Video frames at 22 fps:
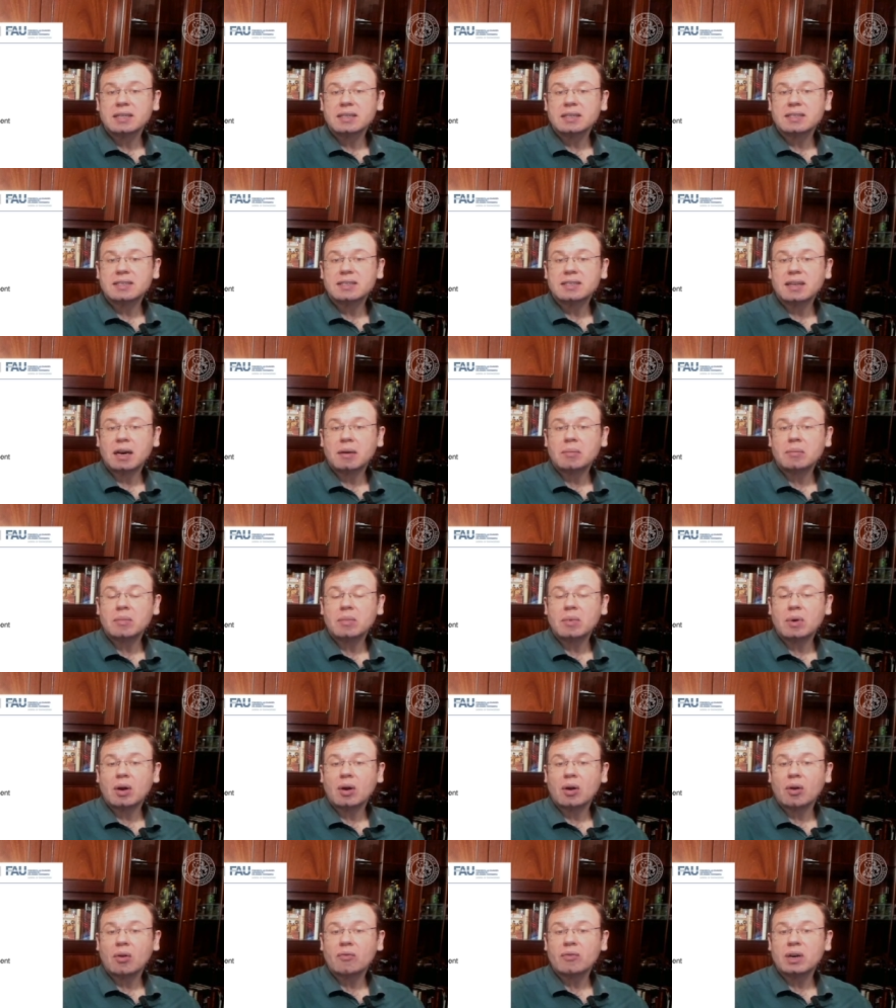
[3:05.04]
the sum
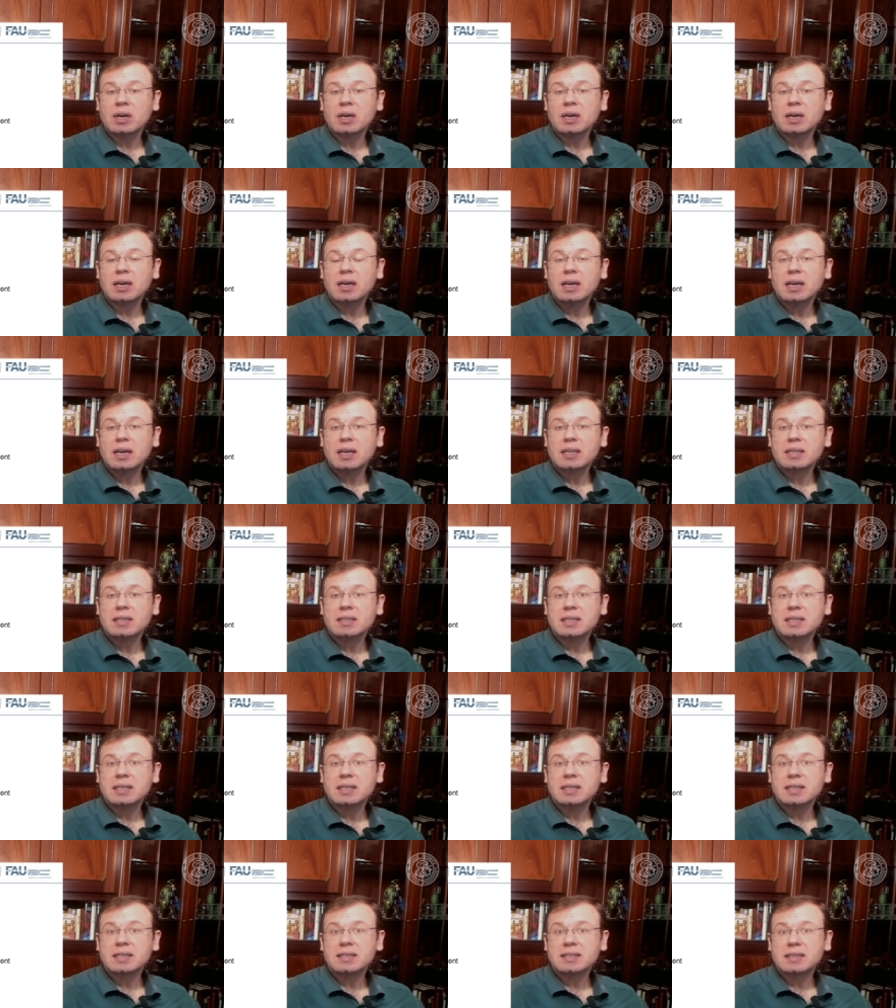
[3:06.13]
over
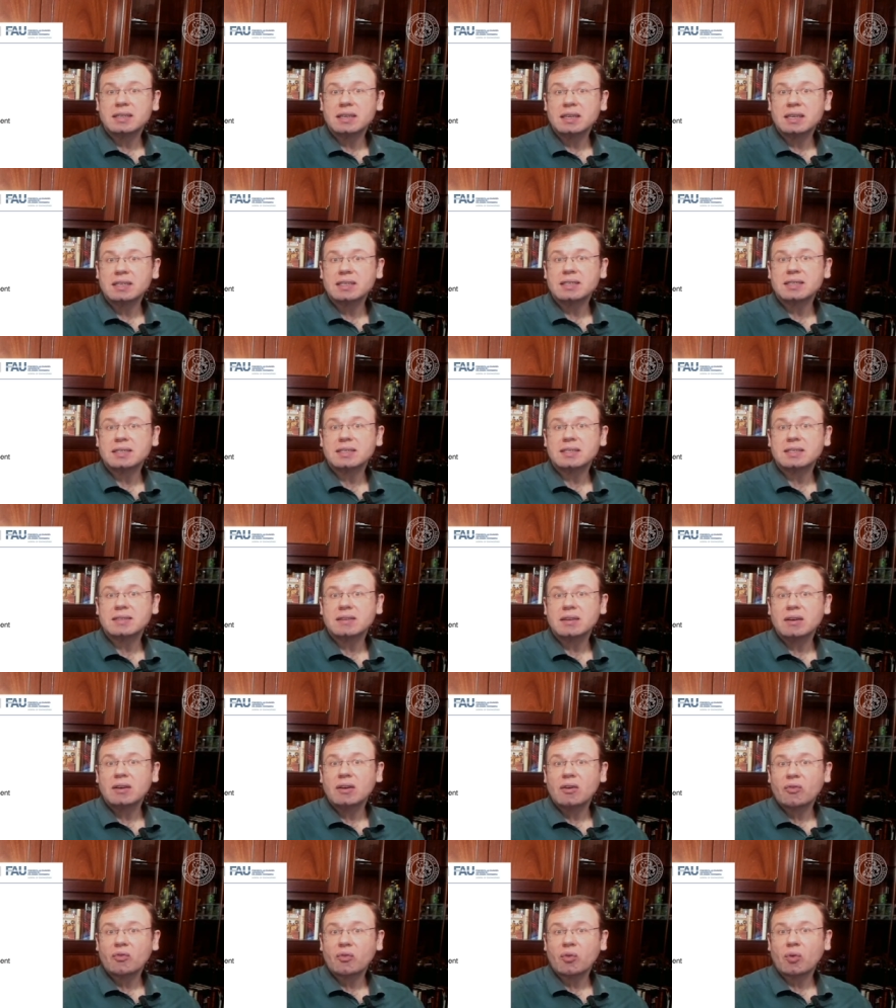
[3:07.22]
these lists
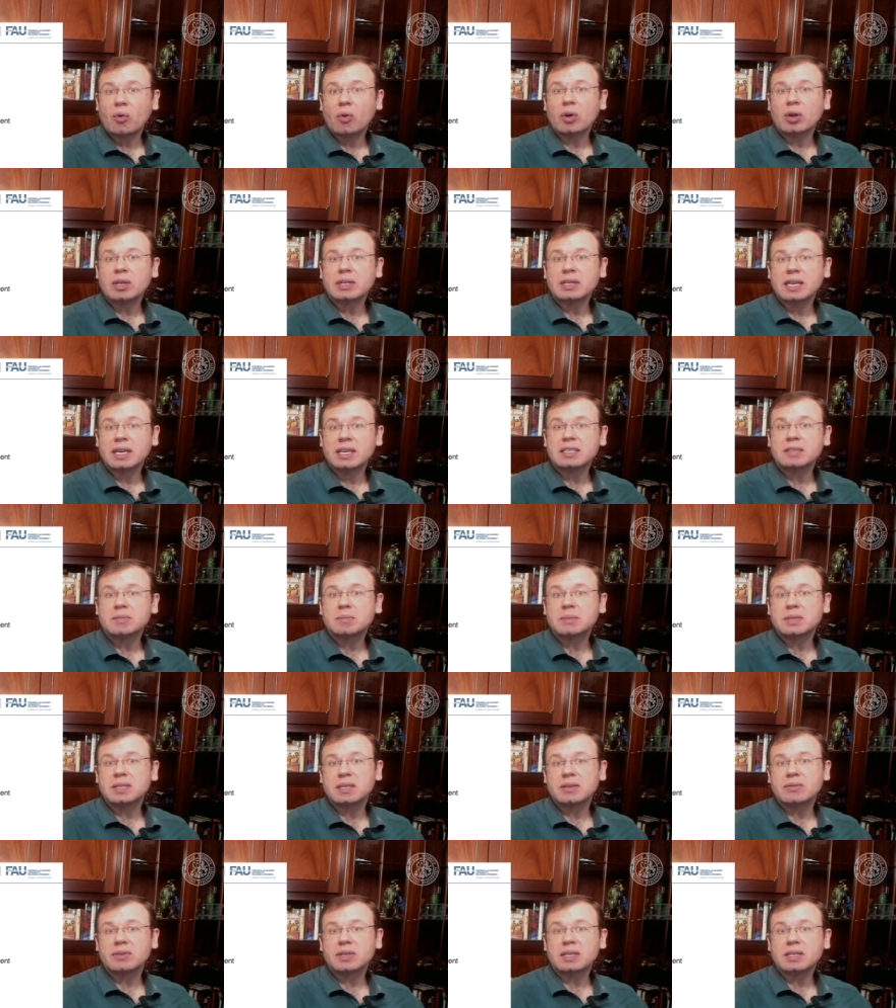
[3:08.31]
for that
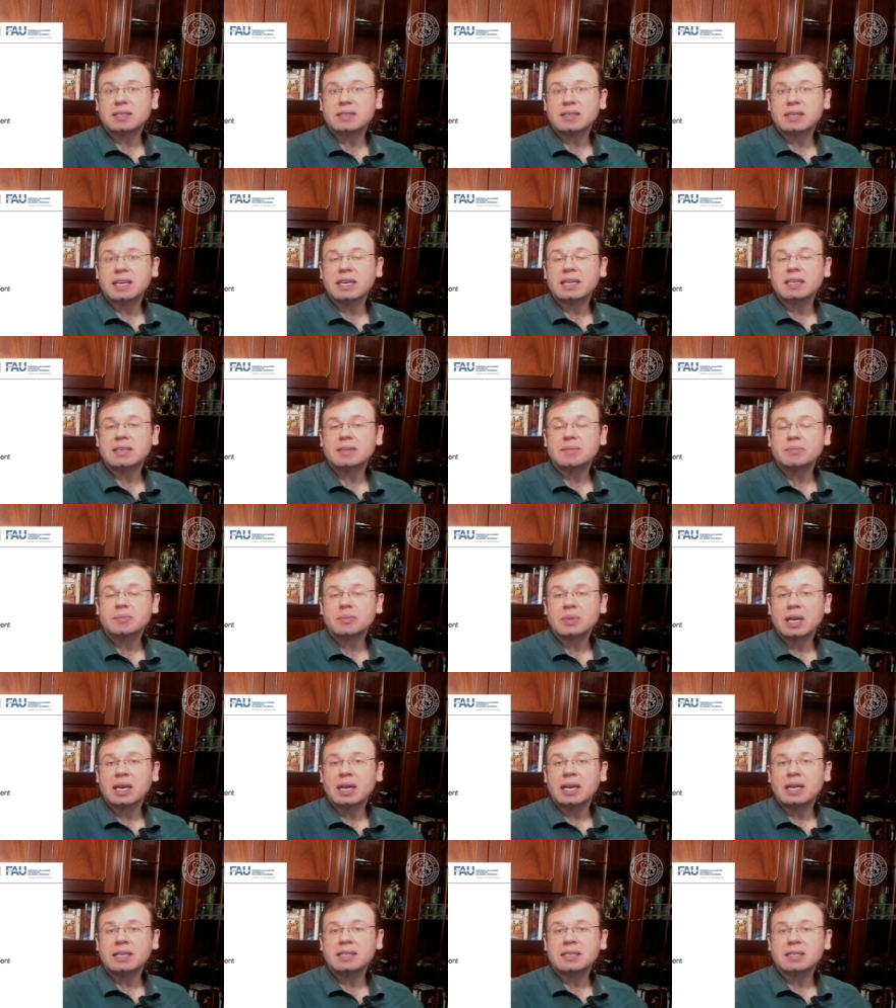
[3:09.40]
specific state,
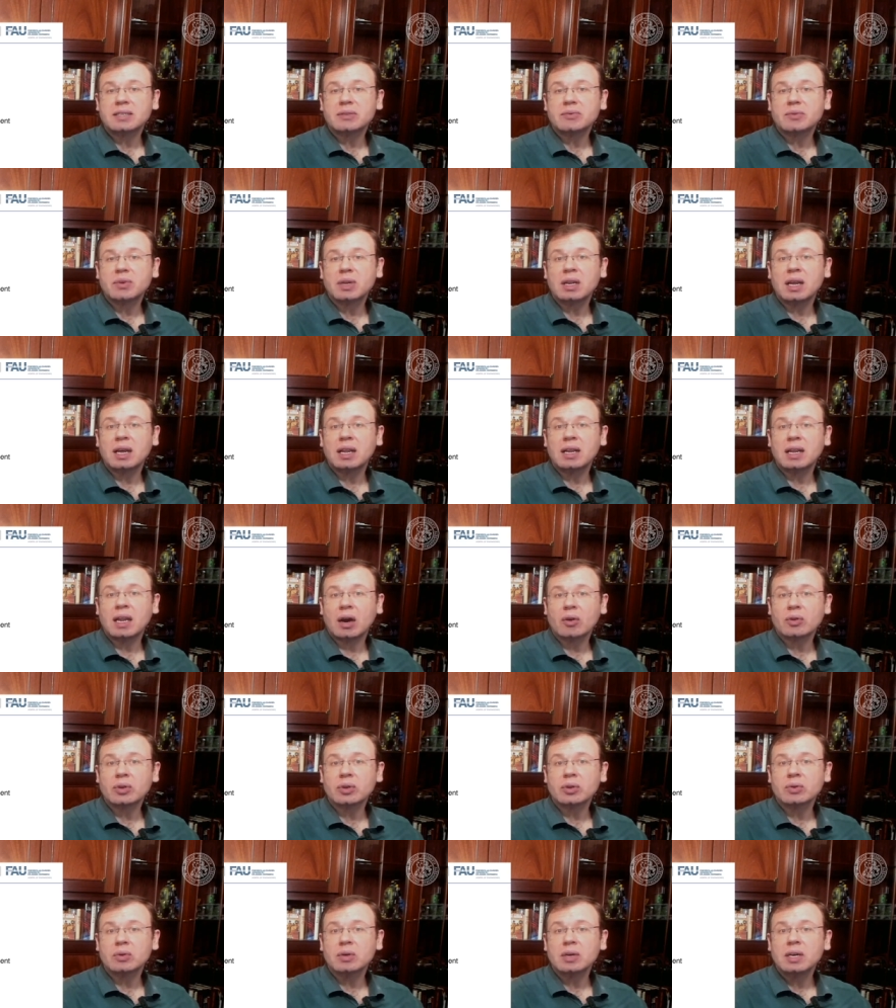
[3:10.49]
and this will allow
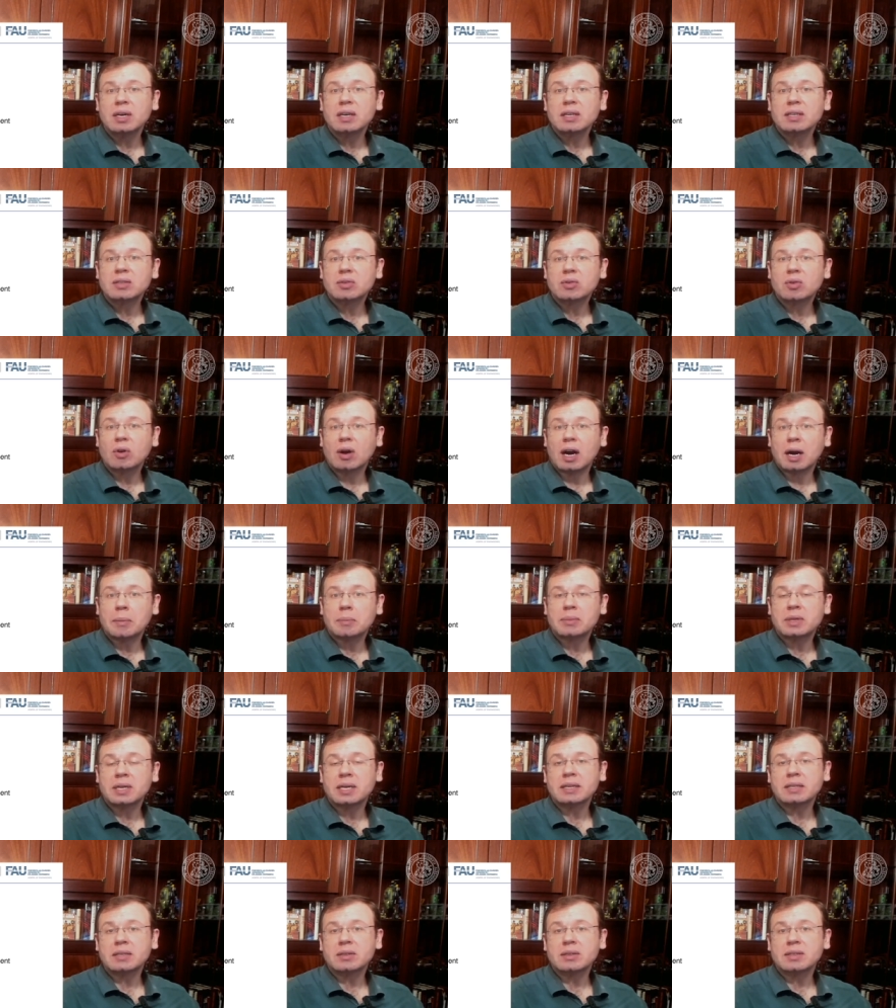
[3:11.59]
you to
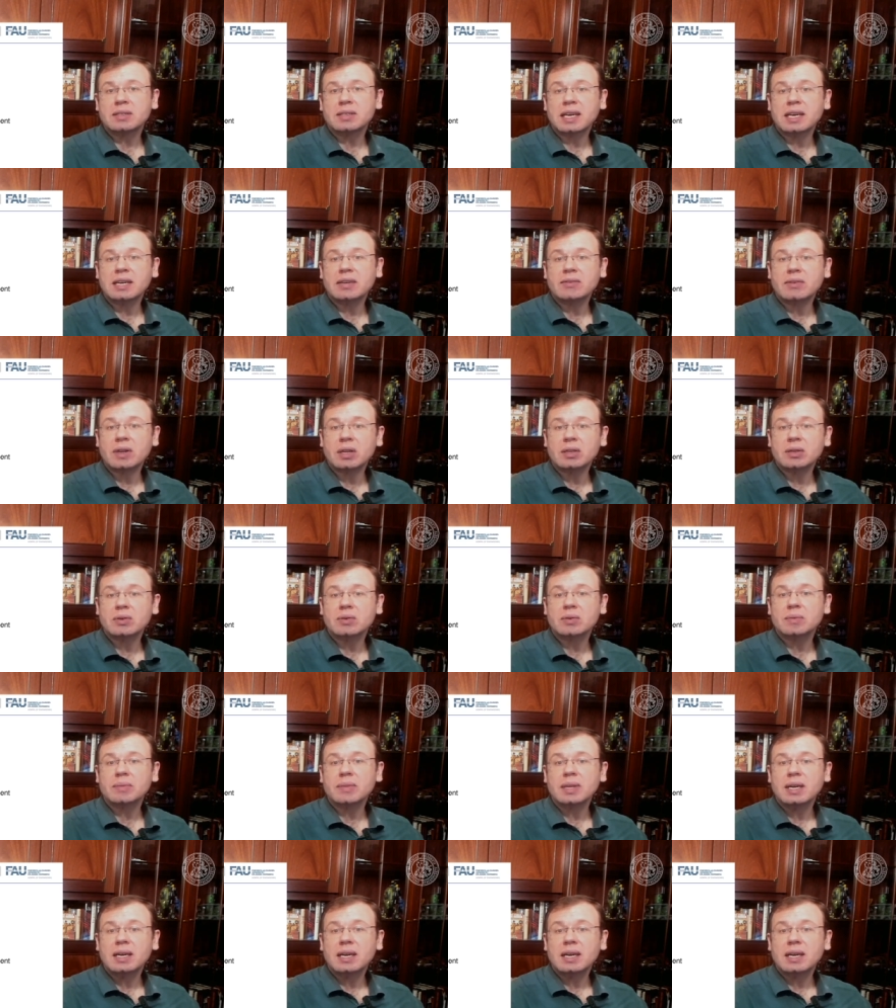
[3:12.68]
update your state value,